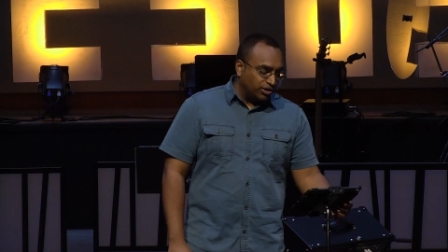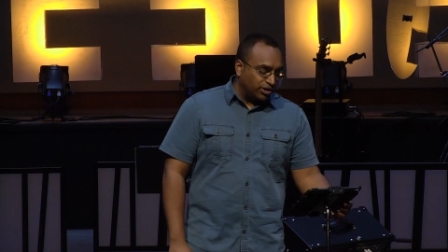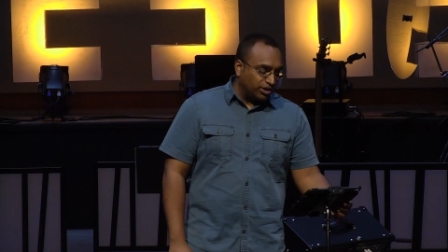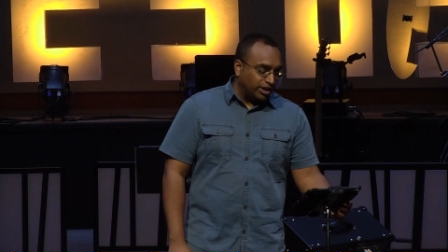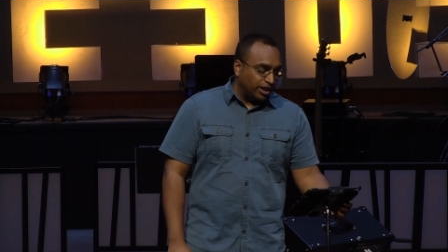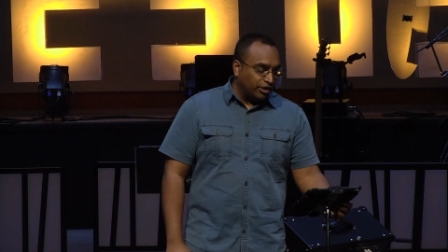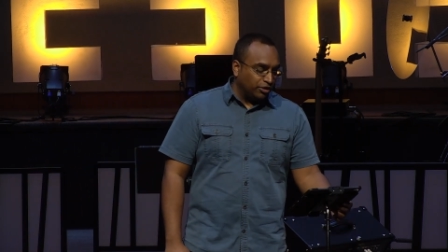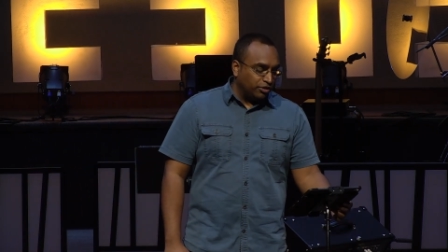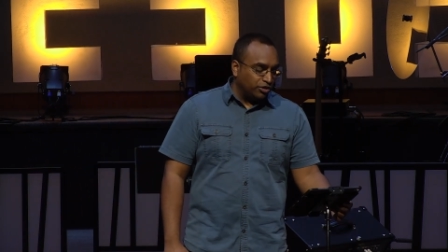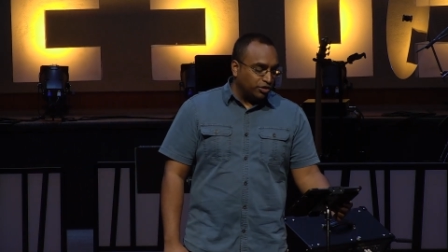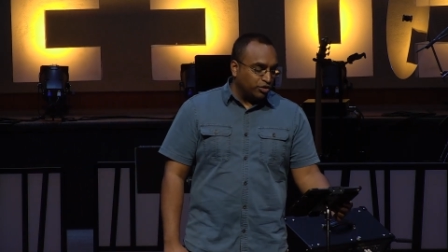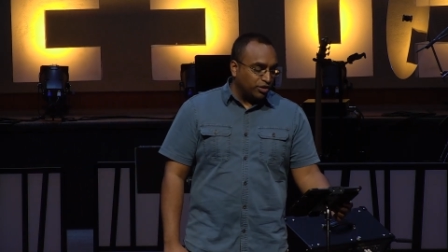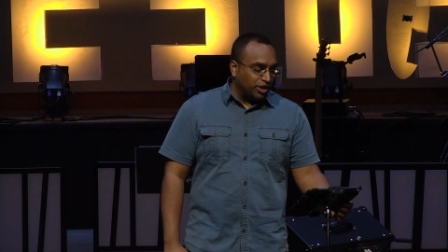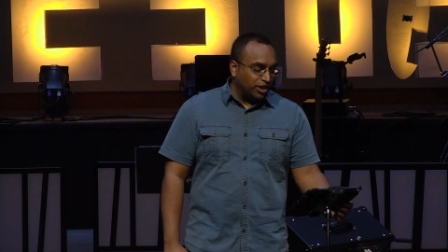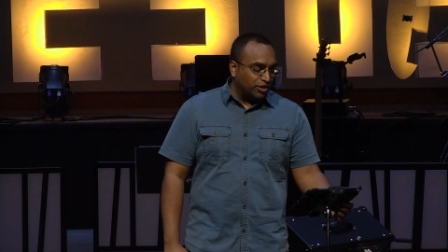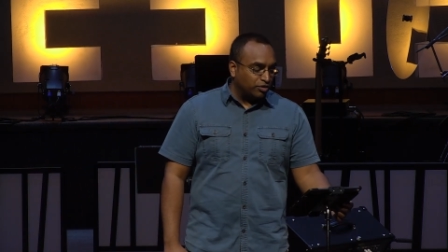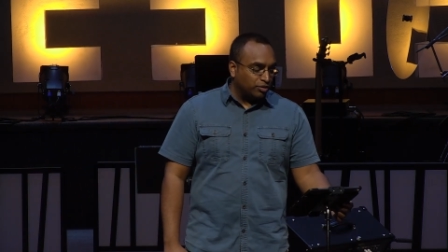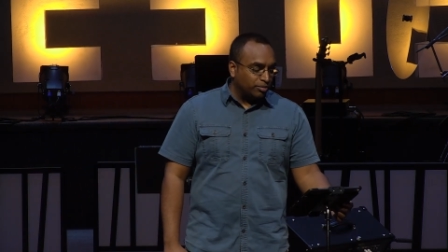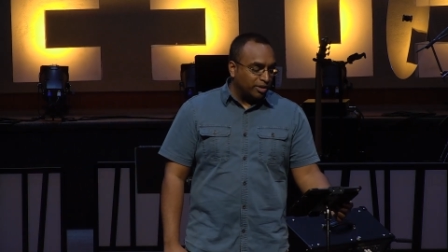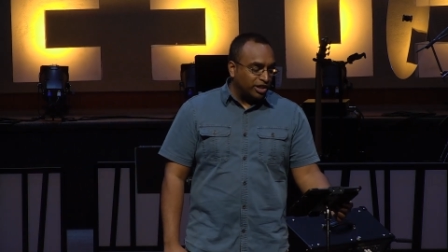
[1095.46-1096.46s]
this character
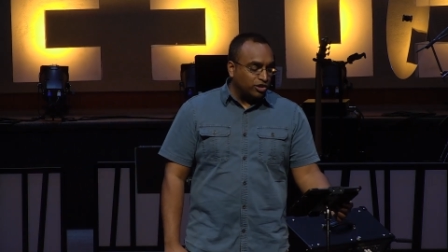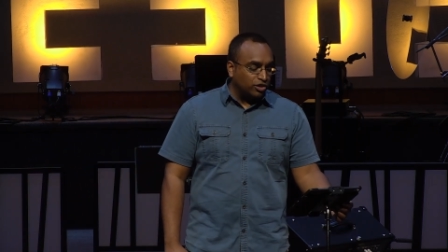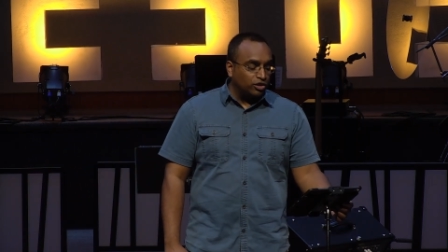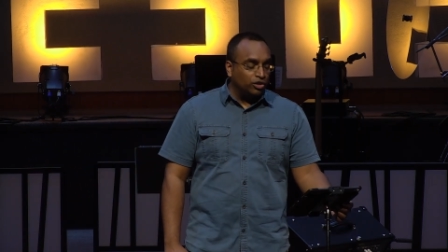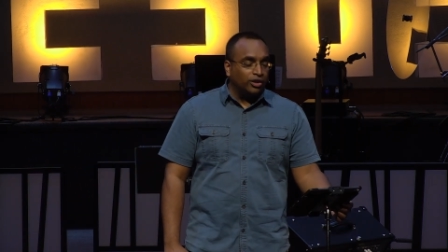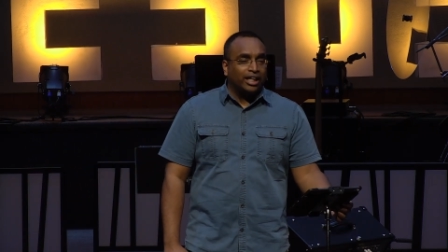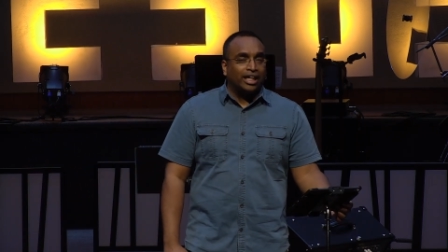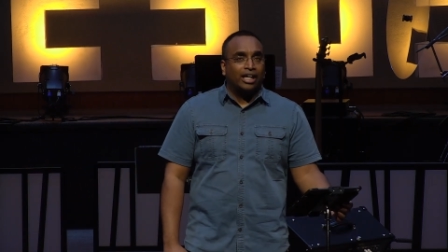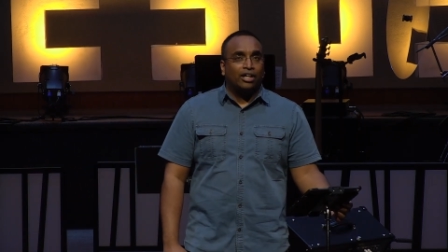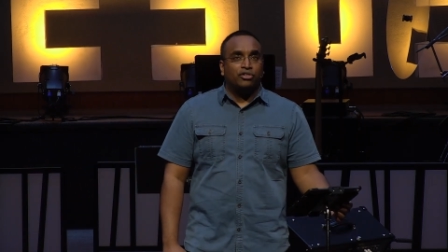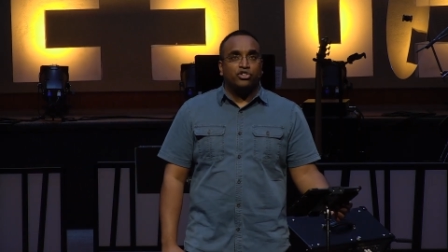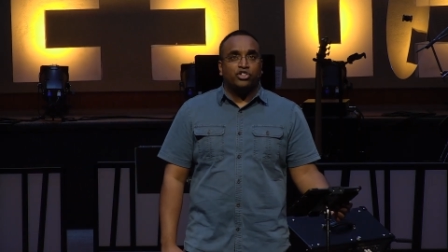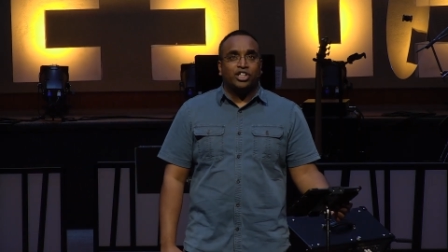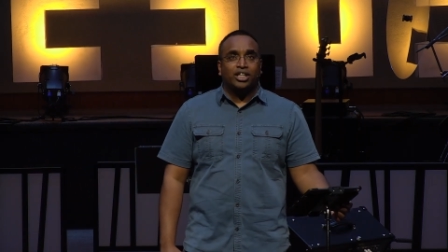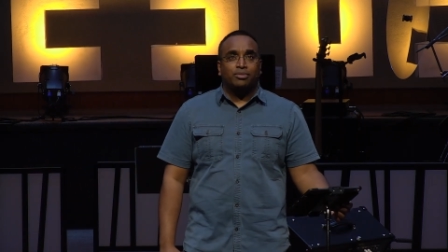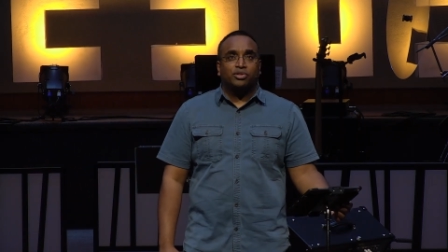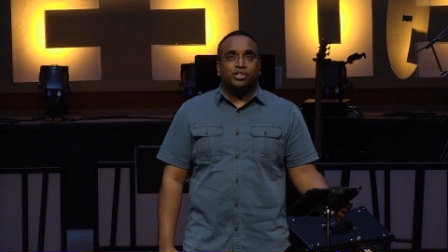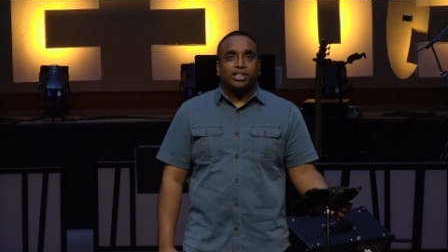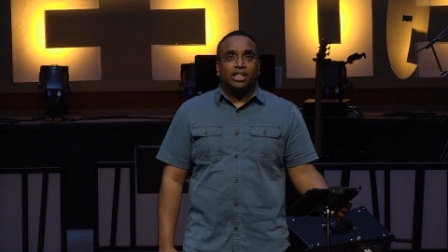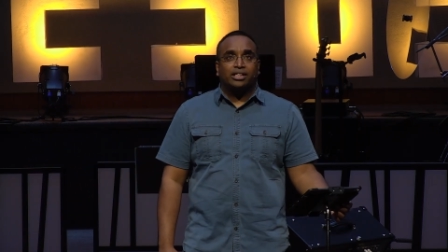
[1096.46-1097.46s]
transformation. Look at how
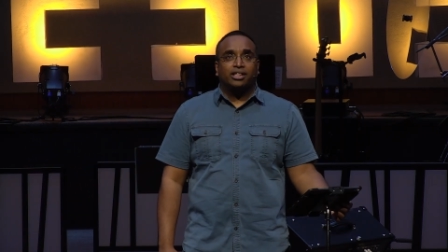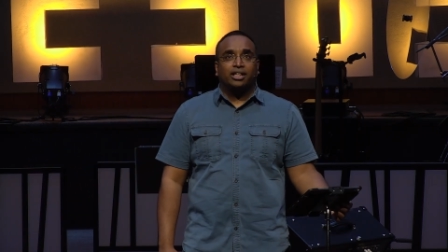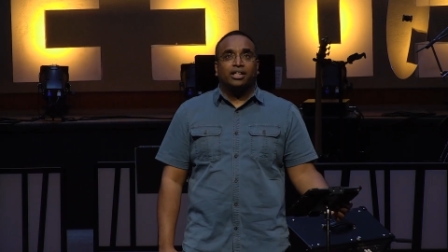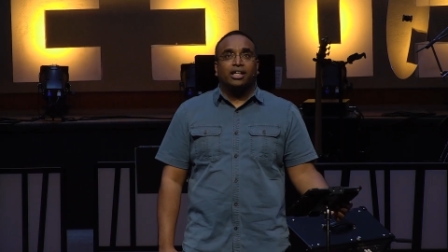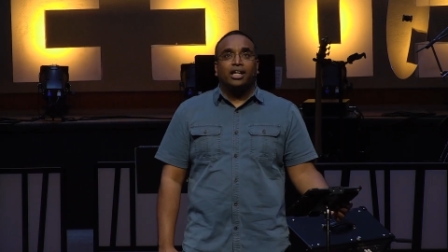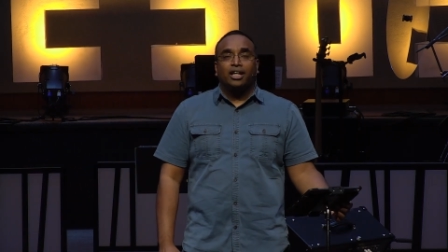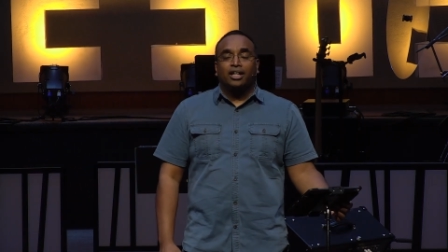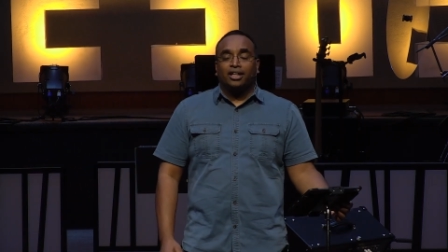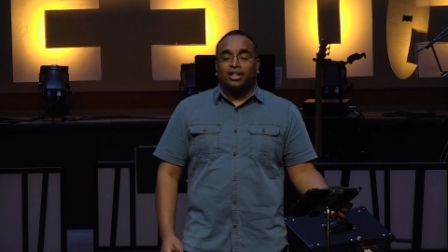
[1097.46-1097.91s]
James says it.